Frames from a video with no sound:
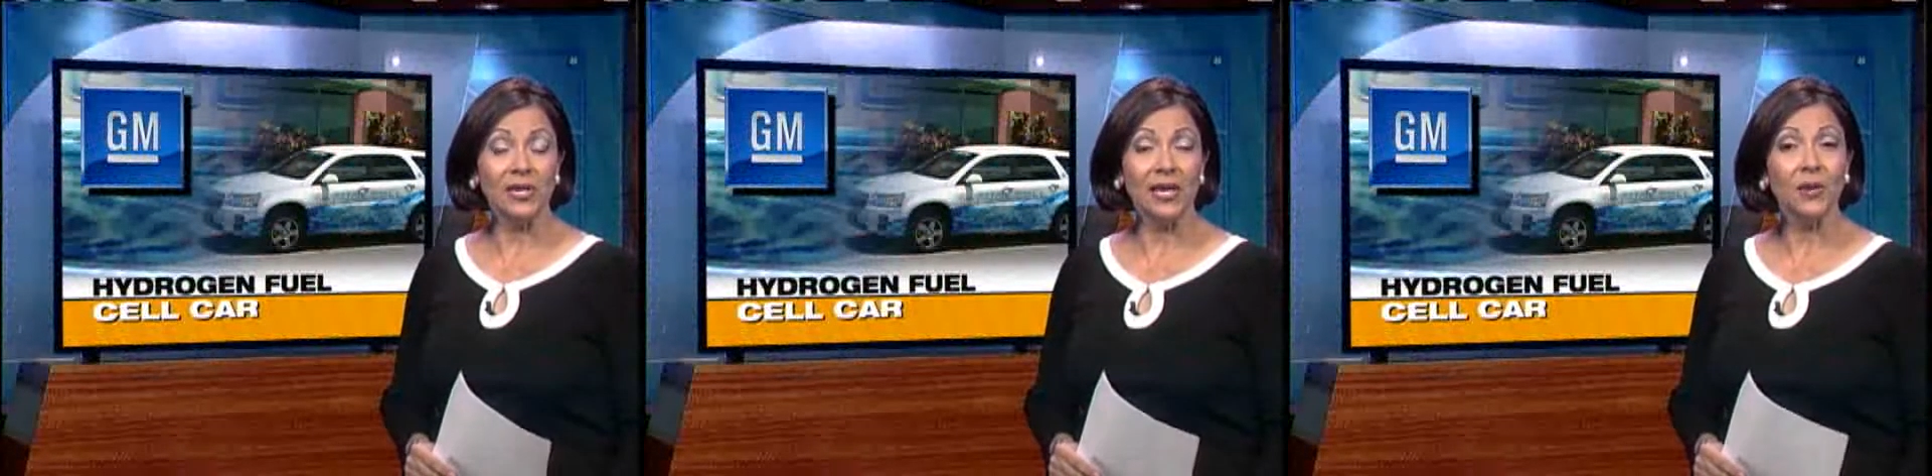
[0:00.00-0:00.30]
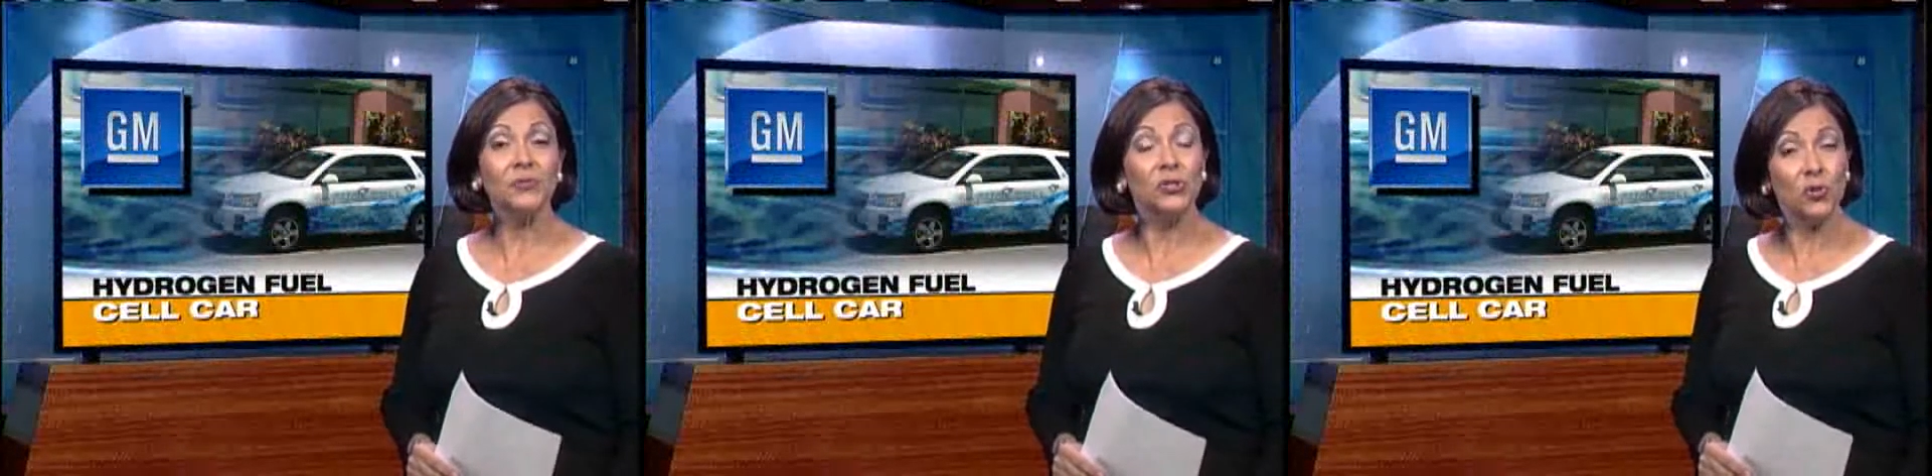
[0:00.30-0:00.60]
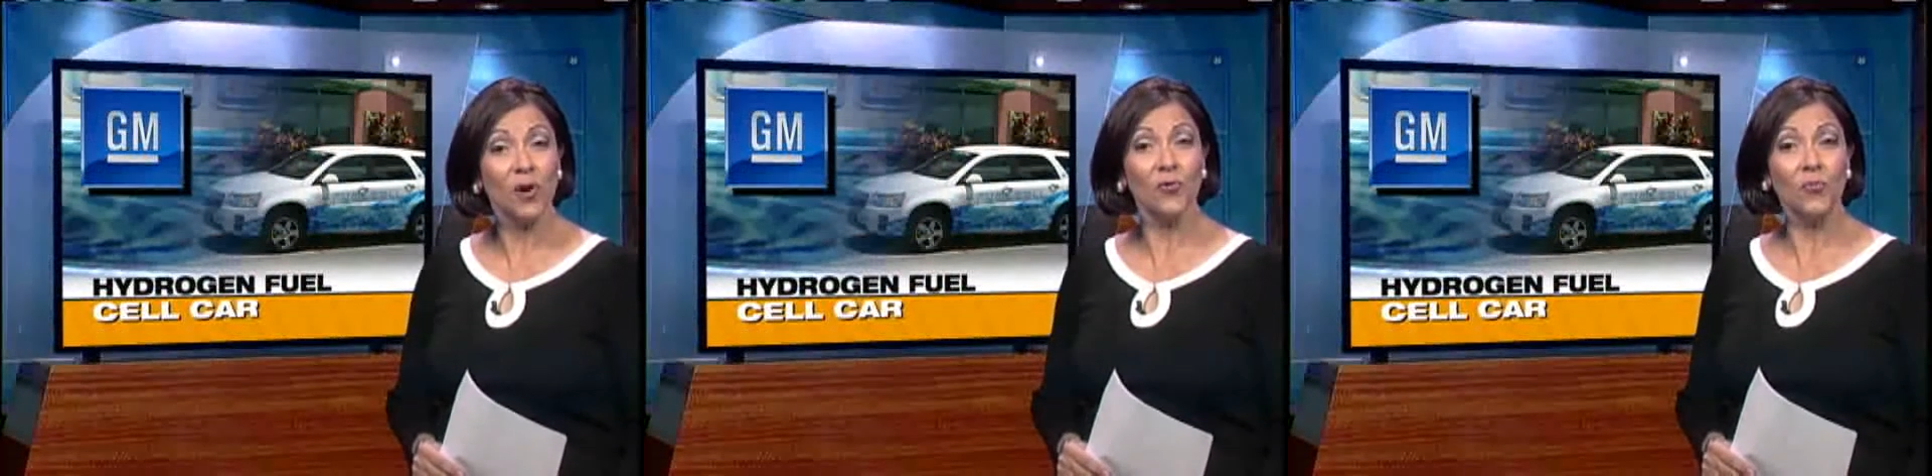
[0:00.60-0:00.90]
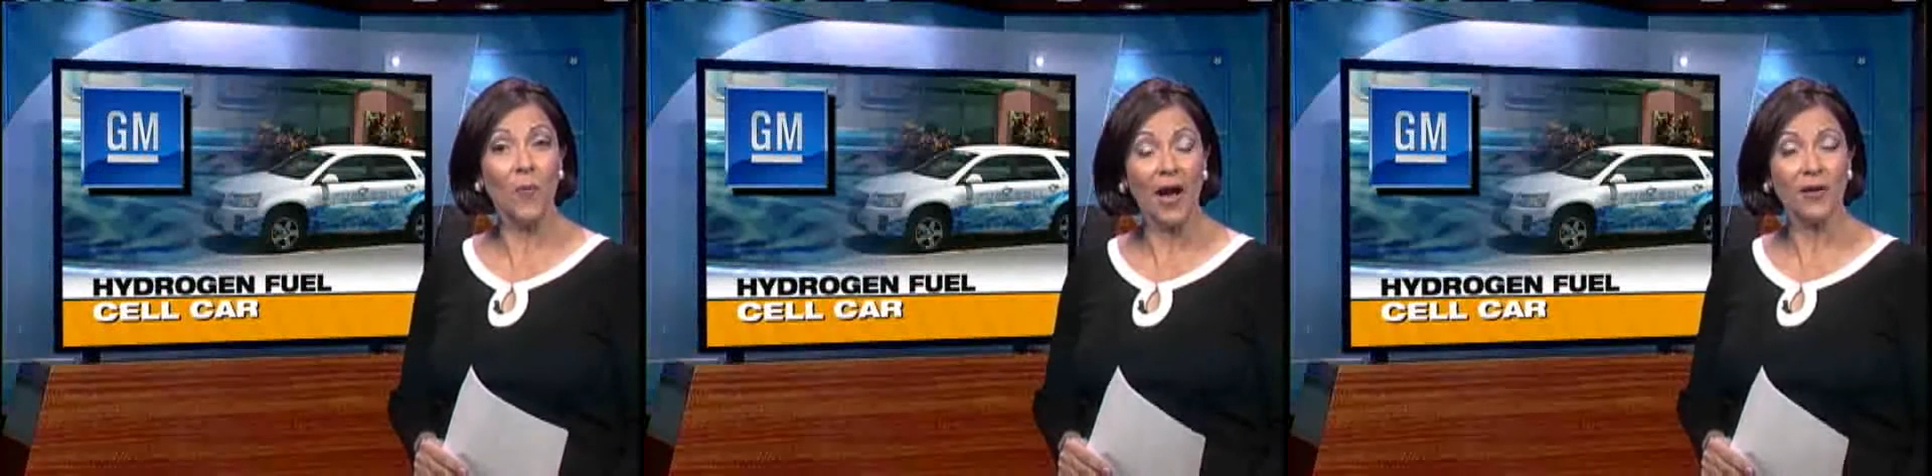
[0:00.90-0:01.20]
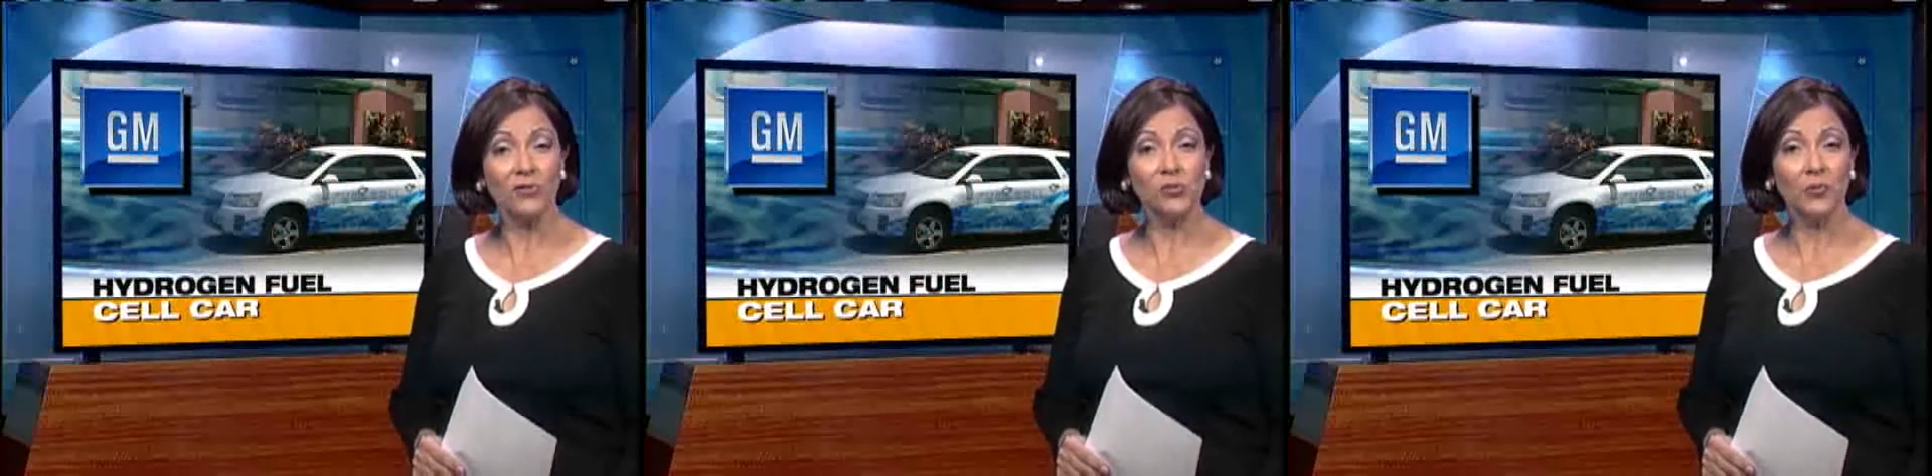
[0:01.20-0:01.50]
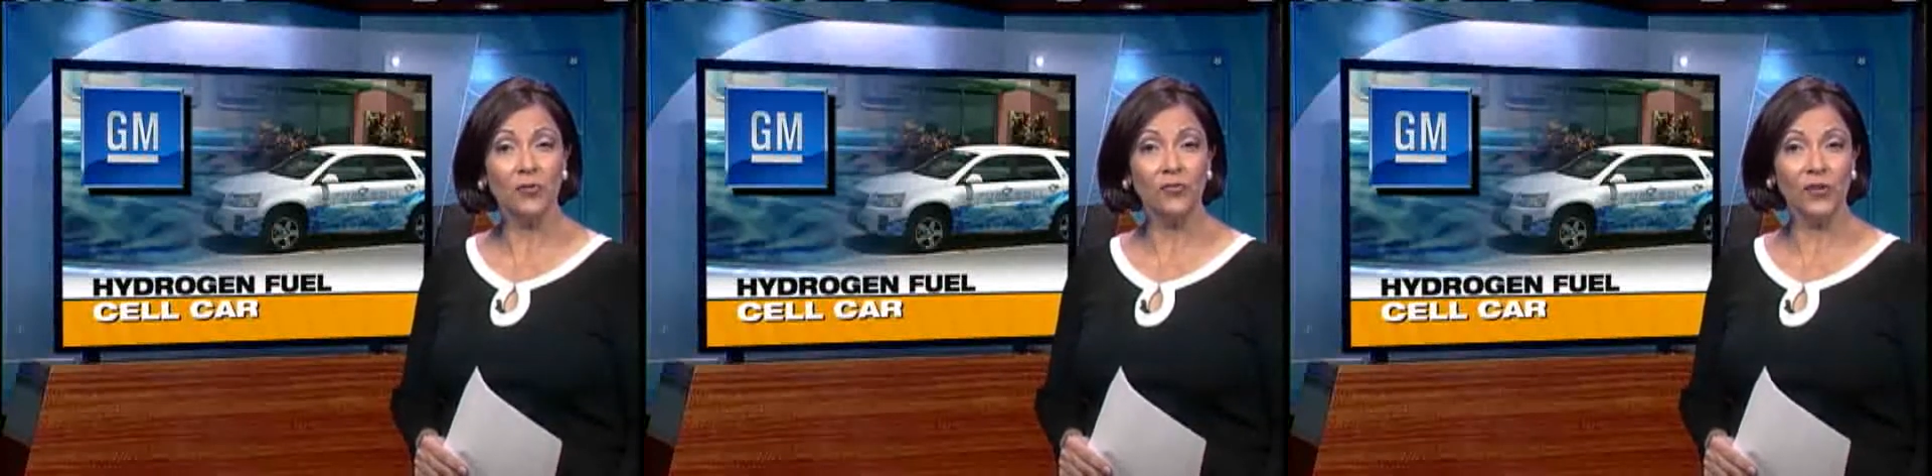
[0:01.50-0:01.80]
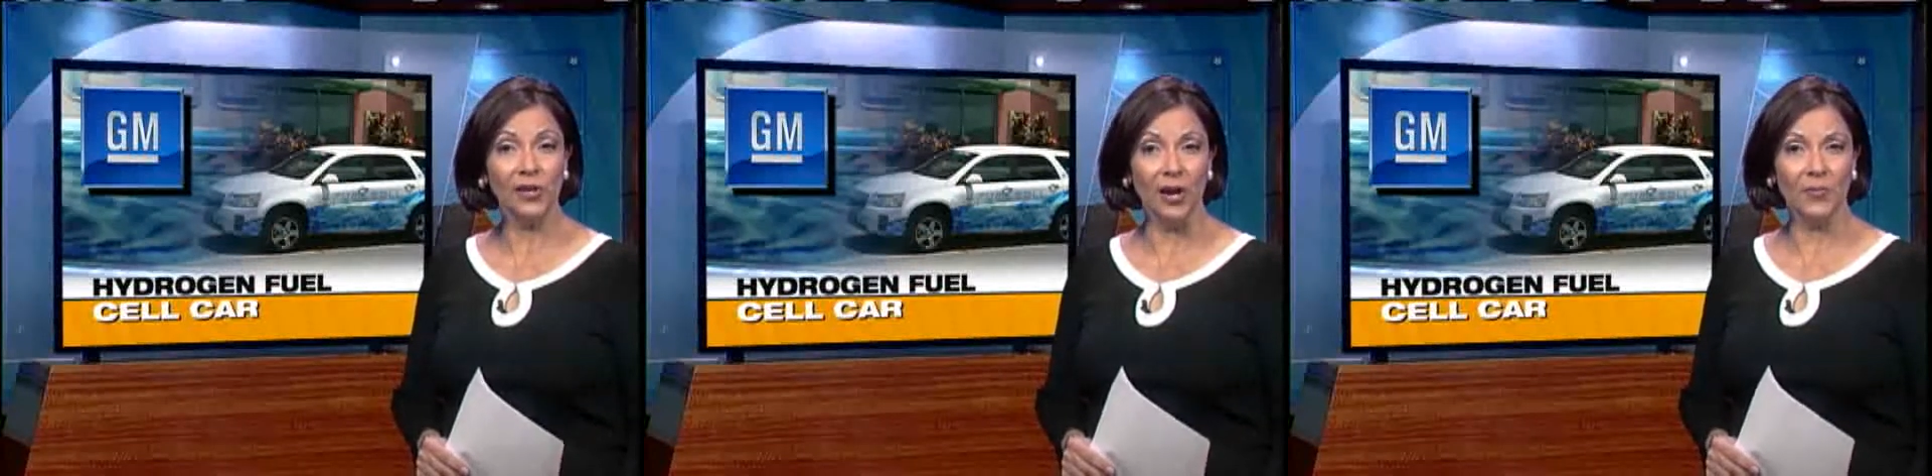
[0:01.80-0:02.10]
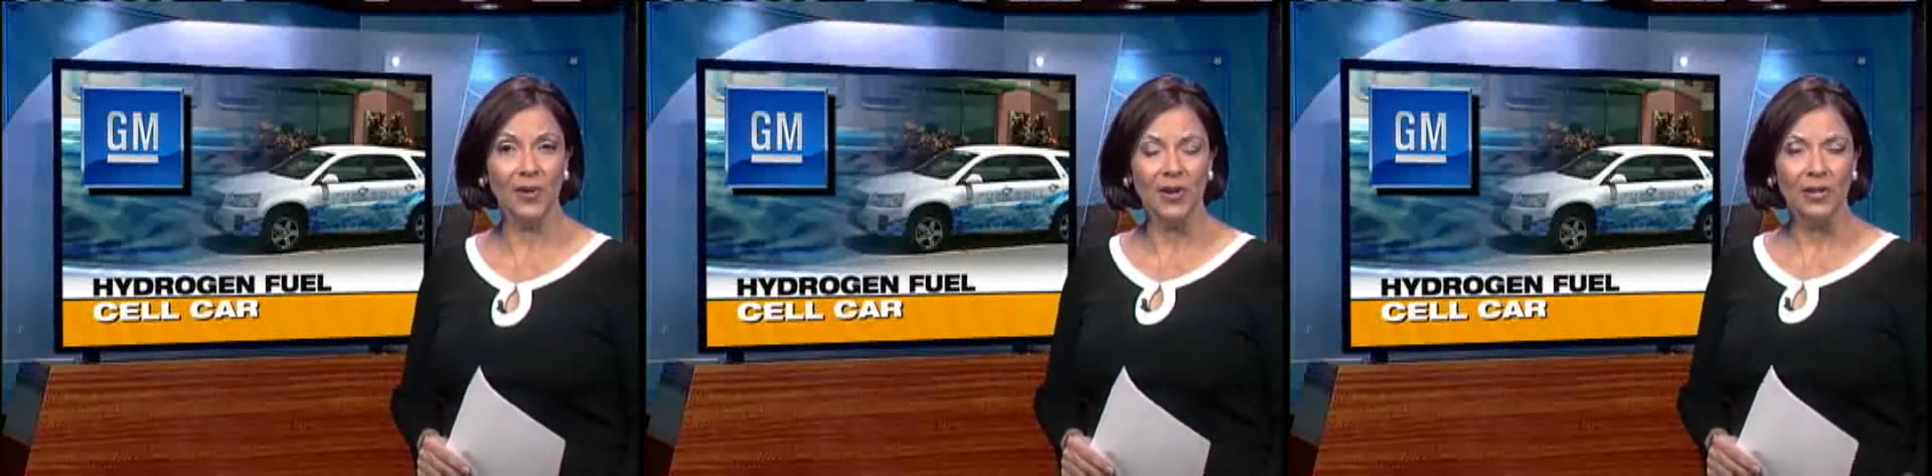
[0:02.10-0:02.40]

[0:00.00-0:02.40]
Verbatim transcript: can get up to 200 miles per fill up.